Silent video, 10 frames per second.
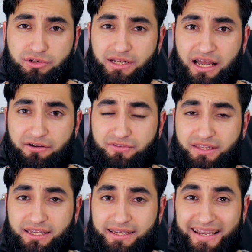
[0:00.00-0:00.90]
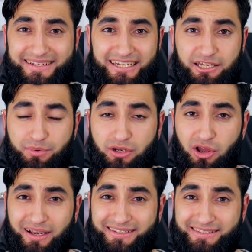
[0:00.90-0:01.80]
you'll have the gatekeeper
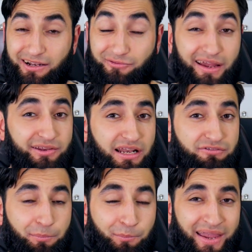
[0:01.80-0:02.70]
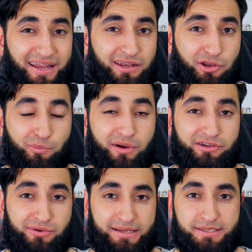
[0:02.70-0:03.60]
lock itself and you'll have a PIN number
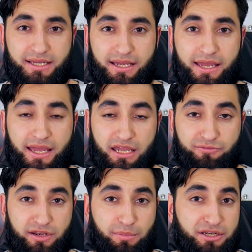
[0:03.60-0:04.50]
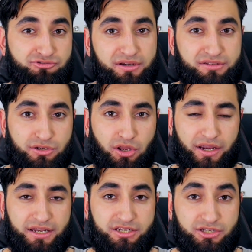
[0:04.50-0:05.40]
to enter if anybody tries to
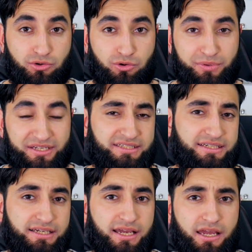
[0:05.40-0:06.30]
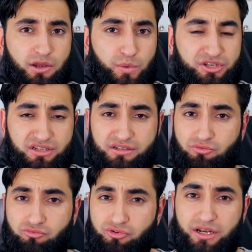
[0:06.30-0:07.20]
log into your PC which is
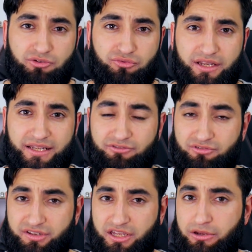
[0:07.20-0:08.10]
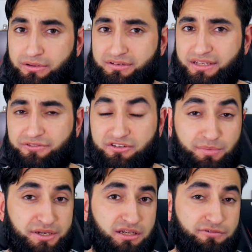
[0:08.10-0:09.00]
really really secure and safe
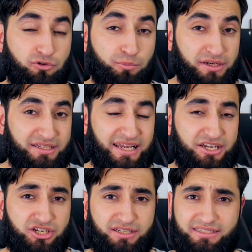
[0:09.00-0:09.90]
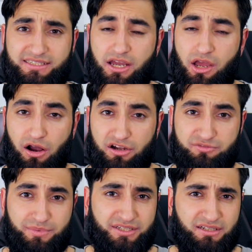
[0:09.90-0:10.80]
especially for police stations,
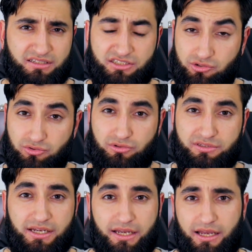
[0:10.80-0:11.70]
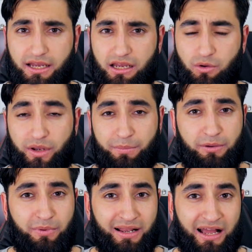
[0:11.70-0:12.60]
hospitals, schools uh, where
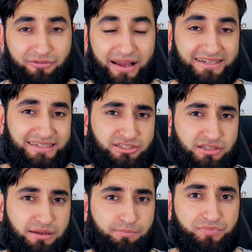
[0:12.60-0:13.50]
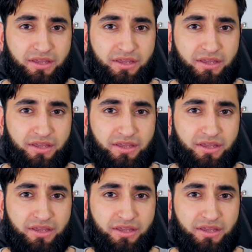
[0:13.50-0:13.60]
people have access to them